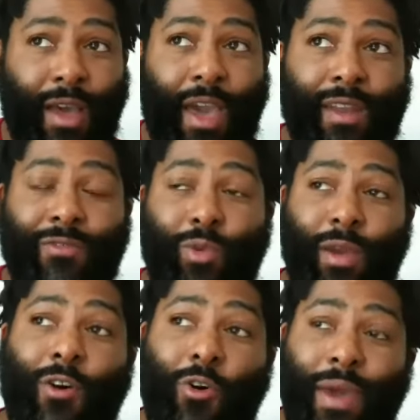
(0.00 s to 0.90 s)
And if we
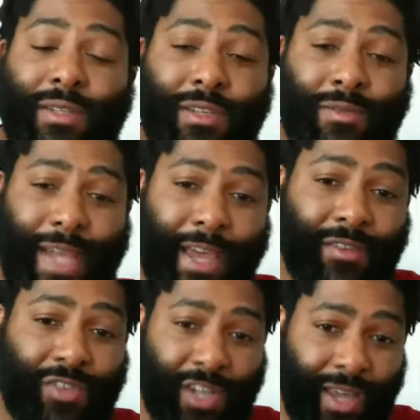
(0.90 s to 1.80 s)
don't make
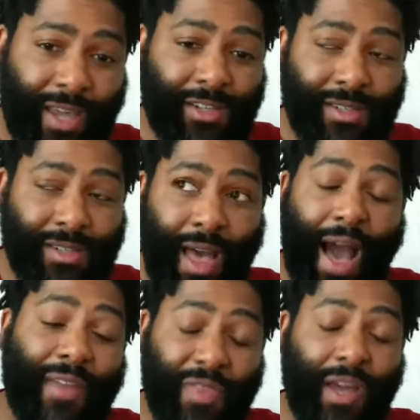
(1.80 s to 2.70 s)
substantive changes,
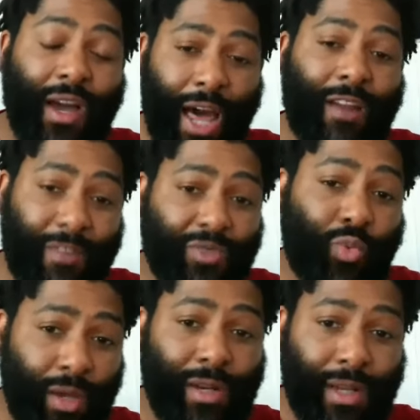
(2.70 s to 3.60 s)
I think a lot of us
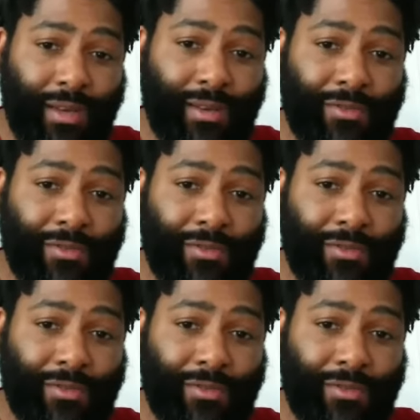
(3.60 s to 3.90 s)
will leave.